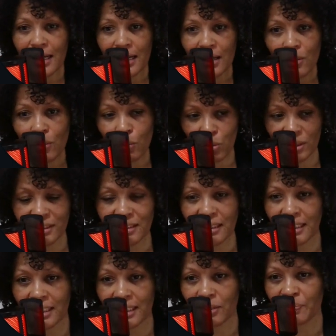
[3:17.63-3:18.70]
once
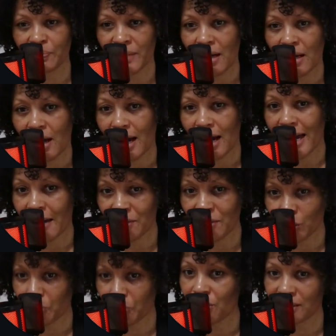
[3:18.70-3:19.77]
again, I have
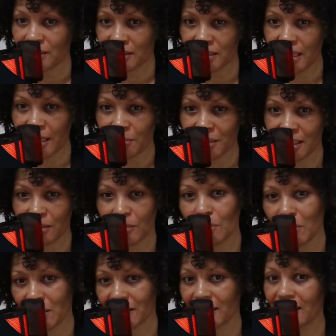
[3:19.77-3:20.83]
this print statement,
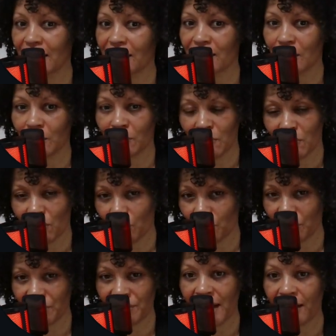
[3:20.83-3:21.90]
monthly income
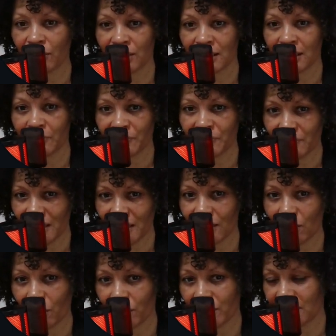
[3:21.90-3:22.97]
3,000, and
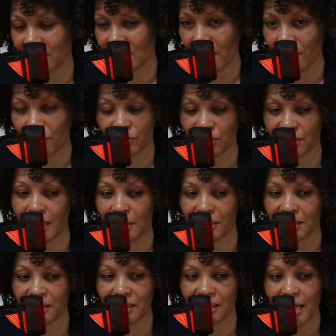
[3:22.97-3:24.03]
all these other
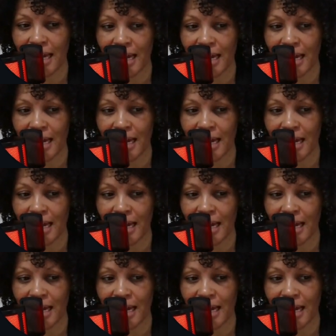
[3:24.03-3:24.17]
statements,